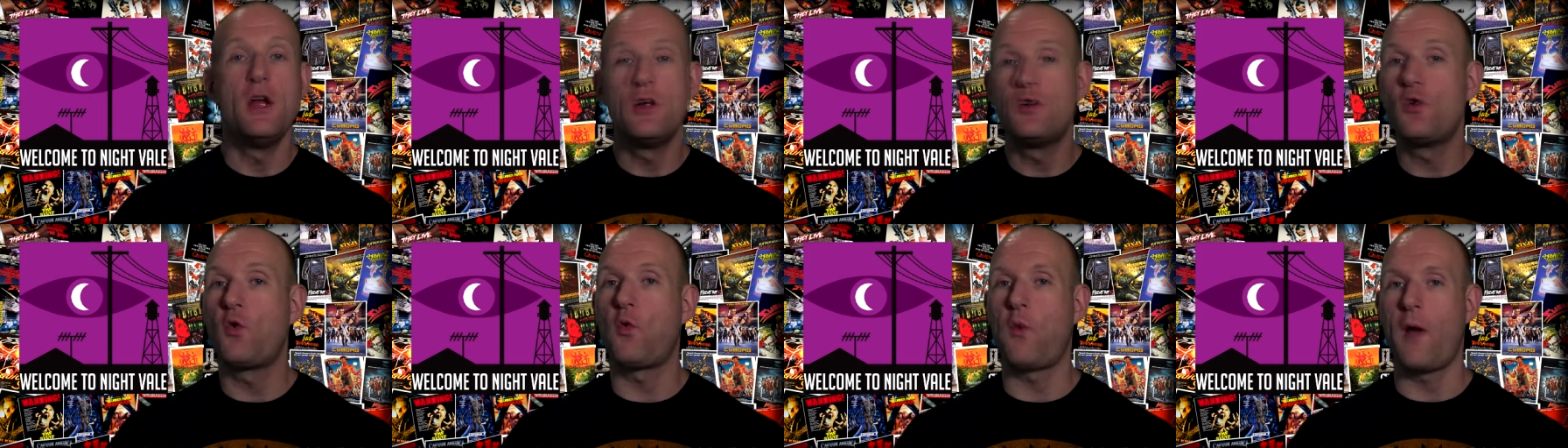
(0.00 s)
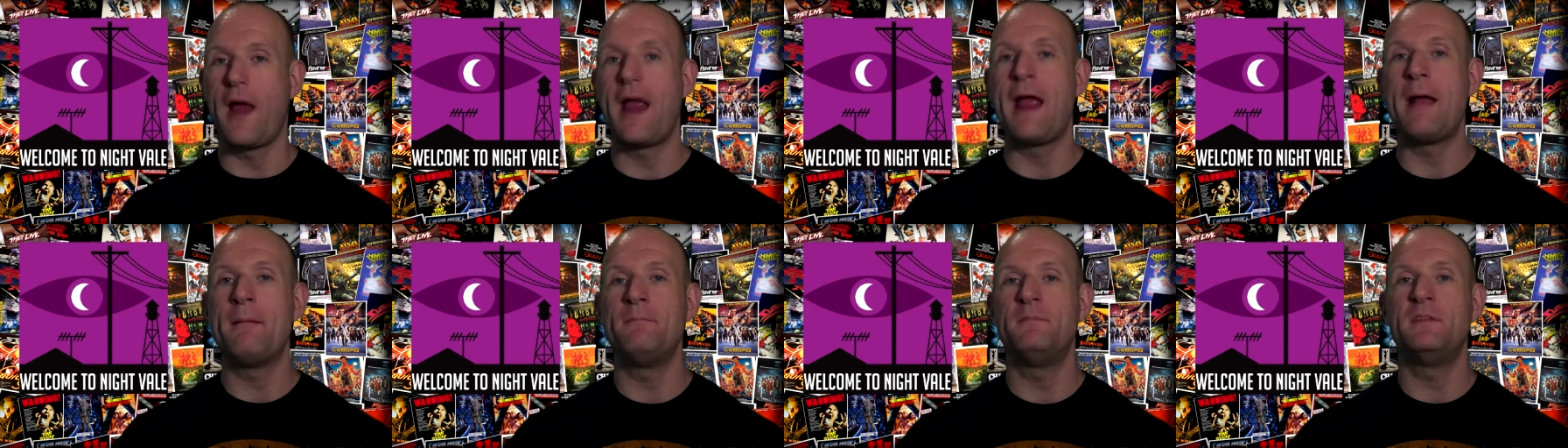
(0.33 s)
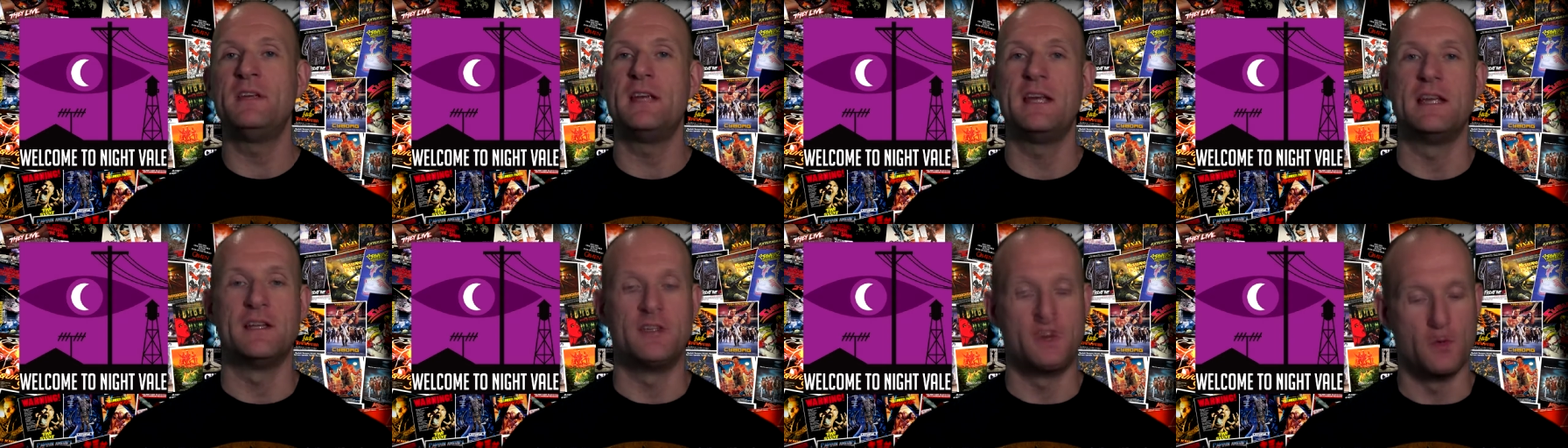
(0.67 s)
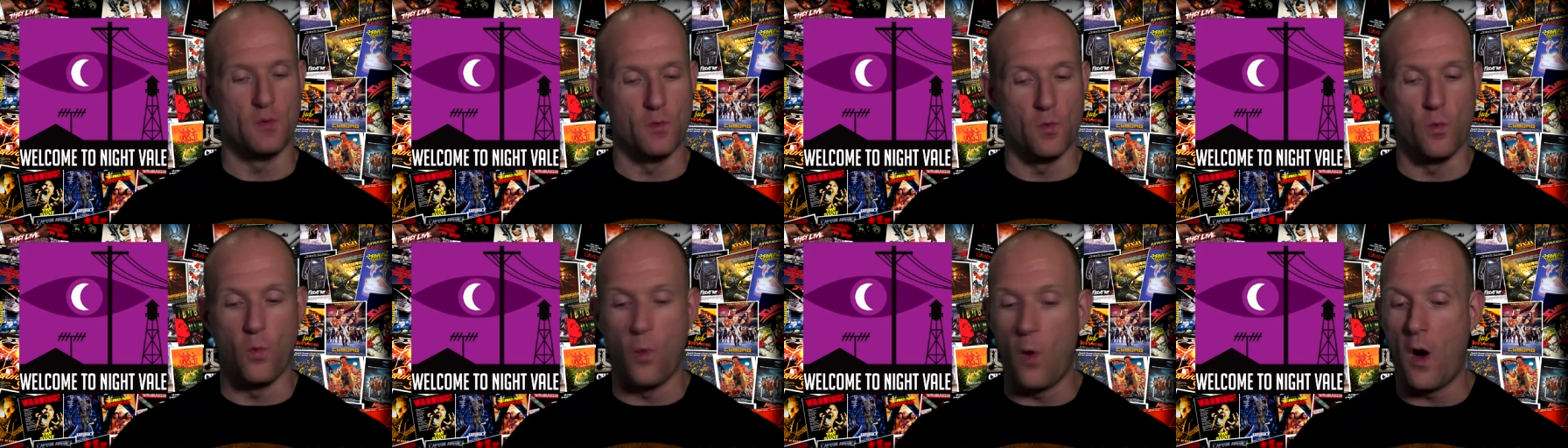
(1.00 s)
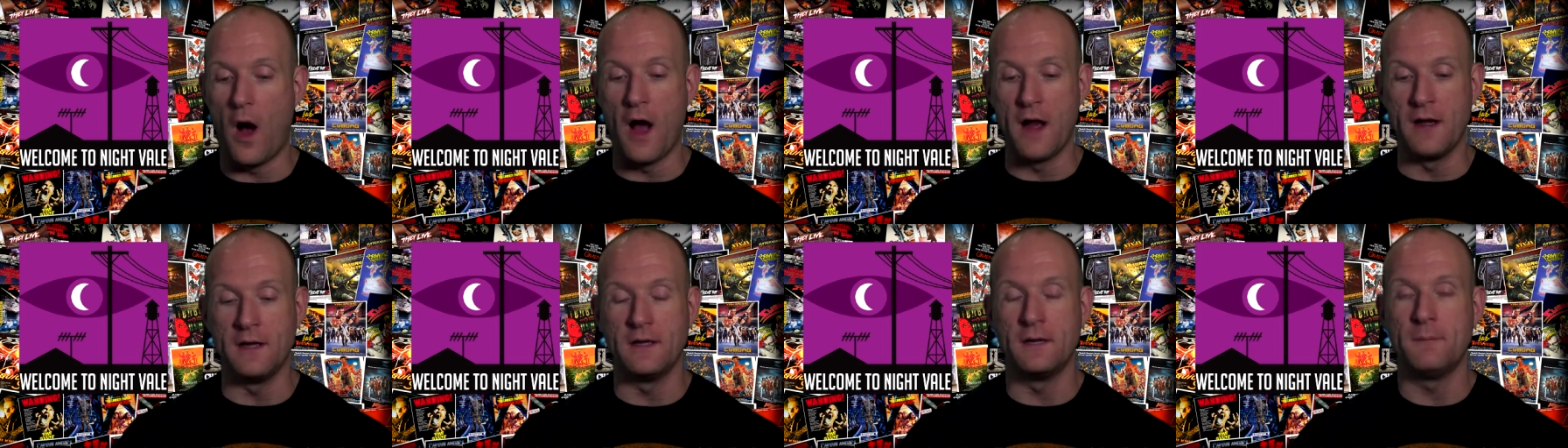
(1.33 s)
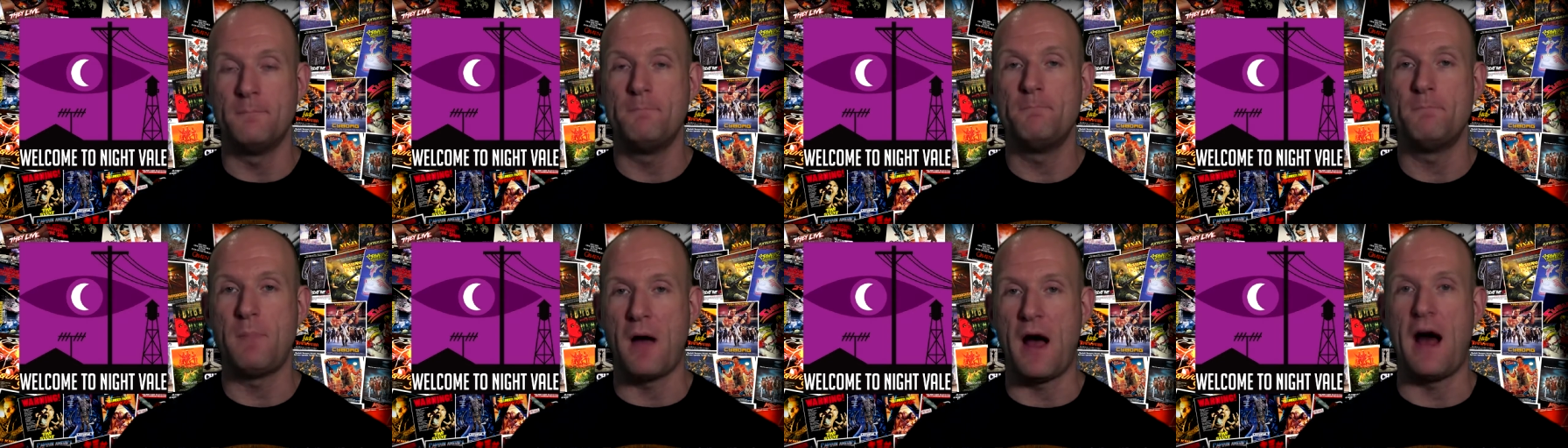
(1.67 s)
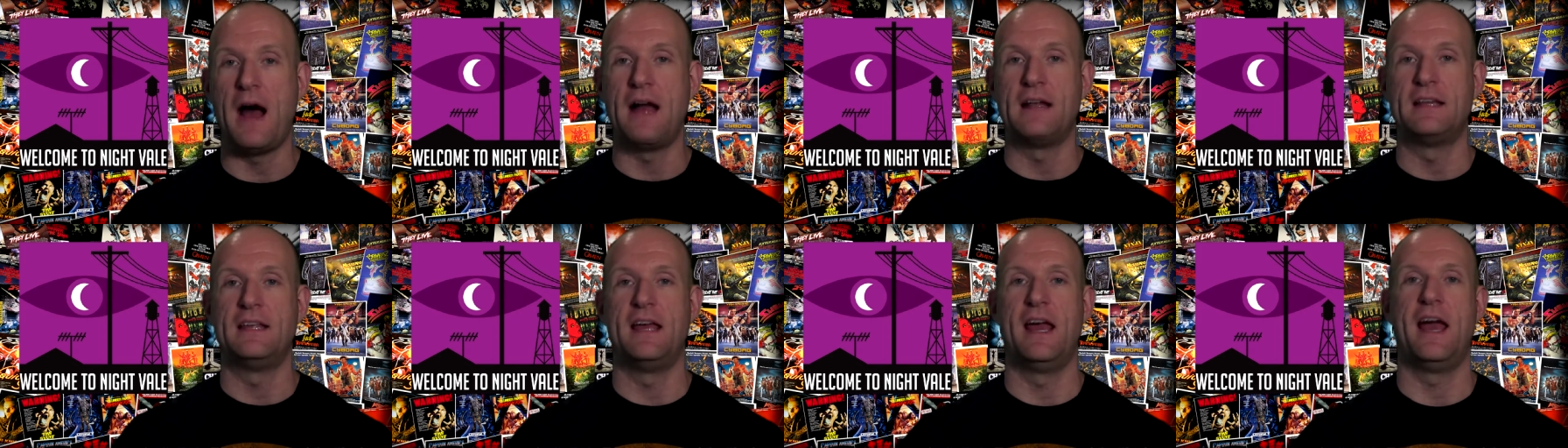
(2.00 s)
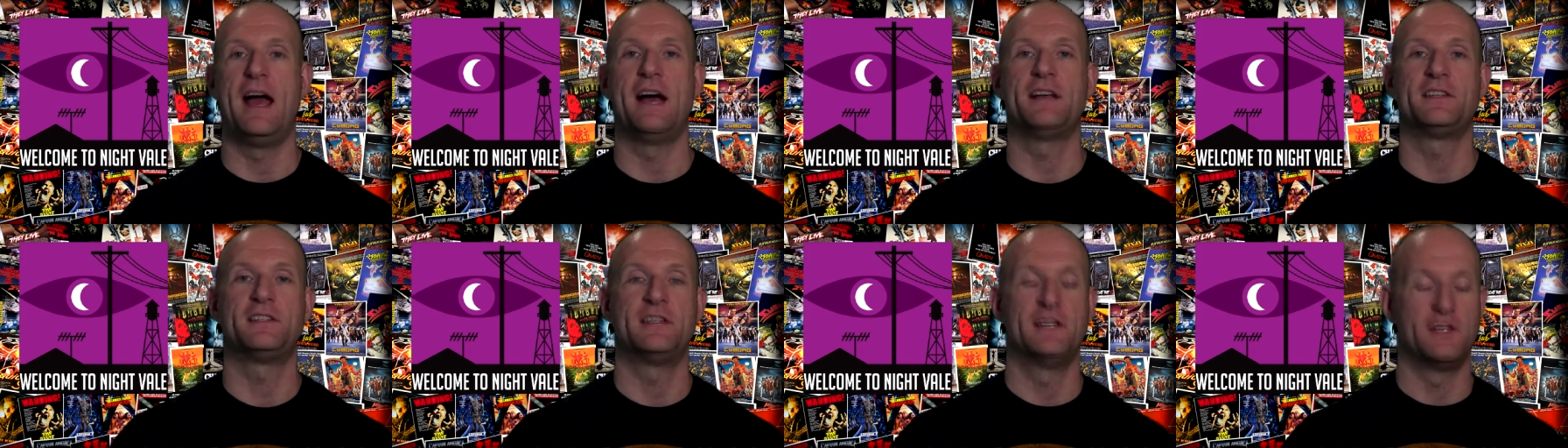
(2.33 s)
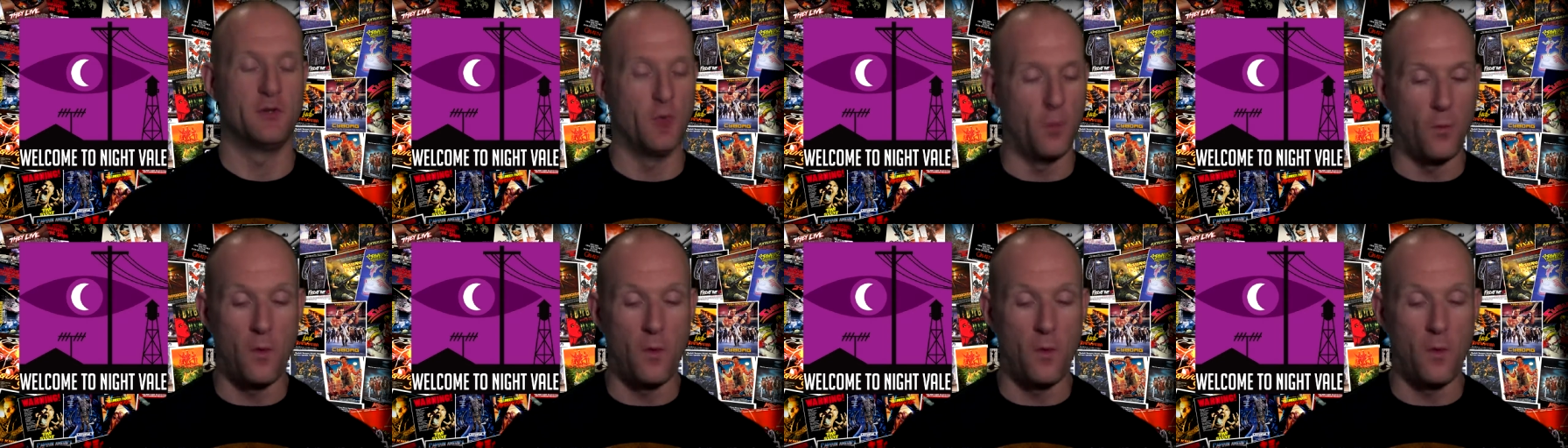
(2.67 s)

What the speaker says: crammed into one podcast, into